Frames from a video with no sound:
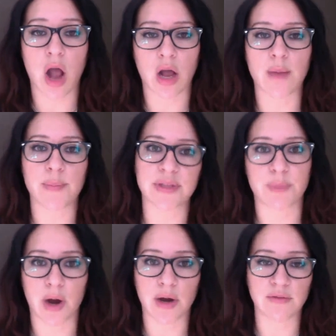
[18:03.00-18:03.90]
up as
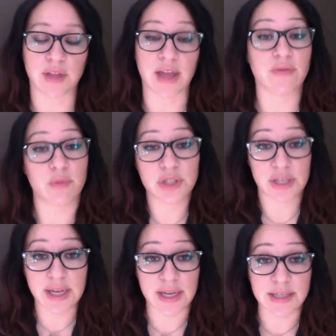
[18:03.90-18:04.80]
part of life, which it
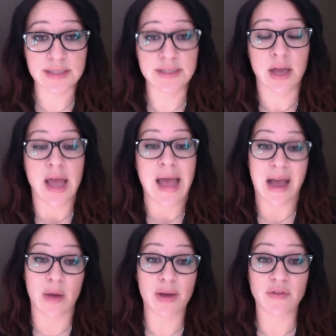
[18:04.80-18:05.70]
is.
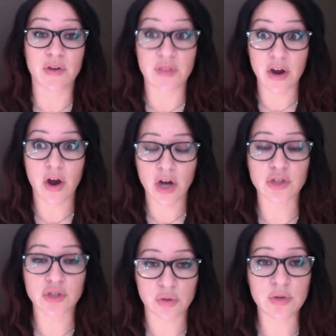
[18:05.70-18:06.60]
However, there are
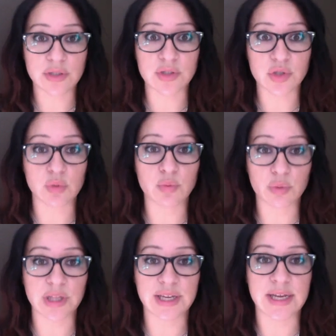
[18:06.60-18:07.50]
tools to
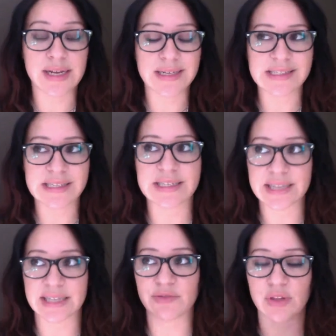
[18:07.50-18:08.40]
really
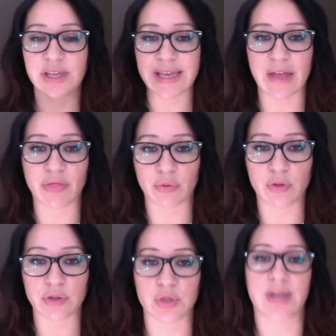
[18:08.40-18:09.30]
successfully get through
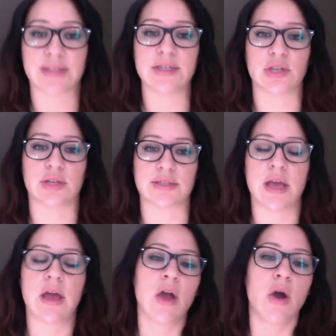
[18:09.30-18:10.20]
those transitions.
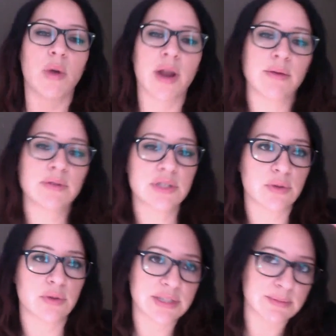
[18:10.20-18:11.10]
When I was
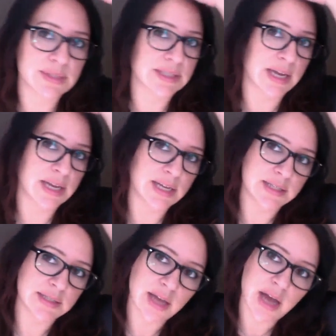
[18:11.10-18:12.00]
doing some
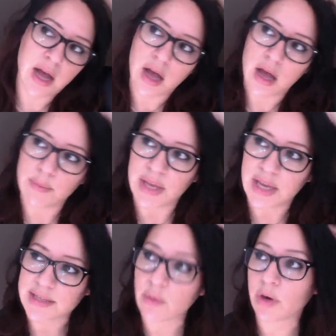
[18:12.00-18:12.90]
studies, uh,
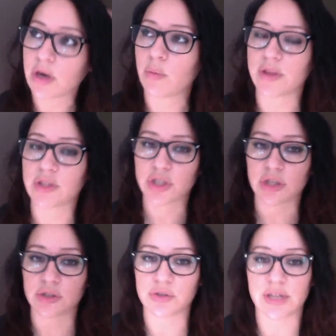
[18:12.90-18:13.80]
because I work with
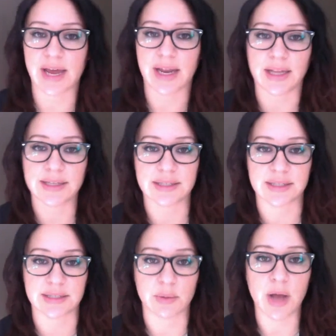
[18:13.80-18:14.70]
children and adolescents
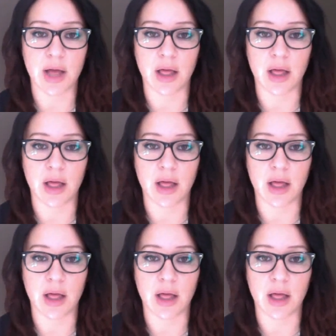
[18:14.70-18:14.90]
as well,